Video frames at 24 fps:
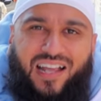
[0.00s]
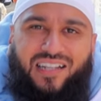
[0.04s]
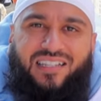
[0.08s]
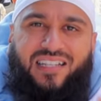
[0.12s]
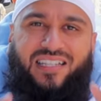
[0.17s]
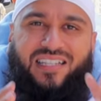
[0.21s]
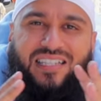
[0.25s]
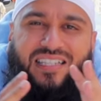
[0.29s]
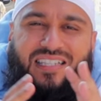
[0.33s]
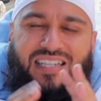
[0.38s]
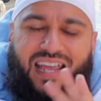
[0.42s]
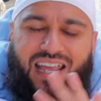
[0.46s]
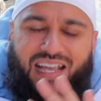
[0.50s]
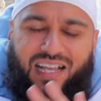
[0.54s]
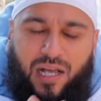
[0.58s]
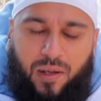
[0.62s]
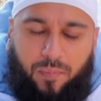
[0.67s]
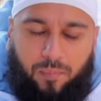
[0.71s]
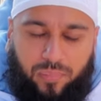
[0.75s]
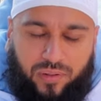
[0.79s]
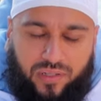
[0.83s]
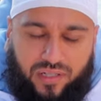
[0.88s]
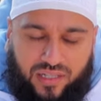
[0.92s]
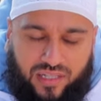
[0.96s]
to stay
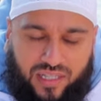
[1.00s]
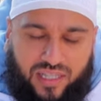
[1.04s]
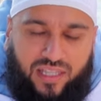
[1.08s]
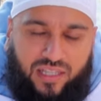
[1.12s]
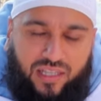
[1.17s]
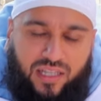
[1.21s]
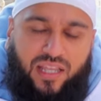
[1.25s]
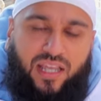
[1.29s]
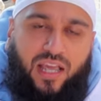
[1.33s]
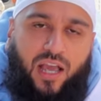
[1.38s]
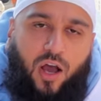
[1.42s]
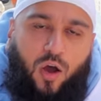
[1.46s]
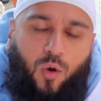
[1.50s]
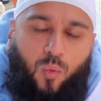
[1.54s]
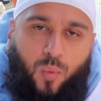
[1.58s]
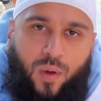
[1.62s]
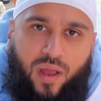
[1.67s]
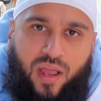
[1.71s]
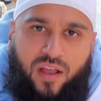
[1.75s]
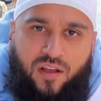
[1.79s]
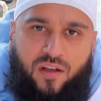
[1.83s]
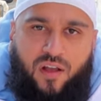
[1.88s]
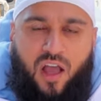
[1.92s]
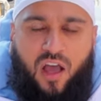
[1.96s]
completely
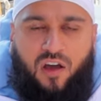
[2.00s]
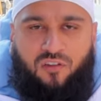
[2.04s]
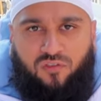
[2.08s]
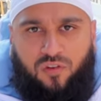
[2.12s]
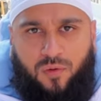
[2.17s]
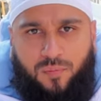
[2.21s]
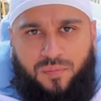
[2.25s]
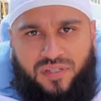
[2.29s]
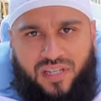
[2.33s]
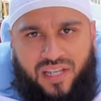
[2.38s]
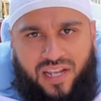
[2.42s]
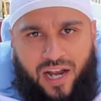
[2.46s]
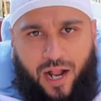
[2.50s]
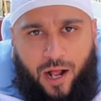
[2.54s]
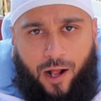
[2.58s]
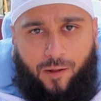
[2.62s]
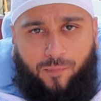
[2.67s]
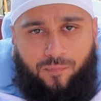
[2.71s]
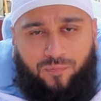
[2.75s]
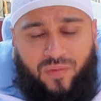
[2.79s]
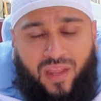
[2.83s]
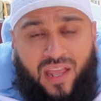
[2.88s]
away from zina.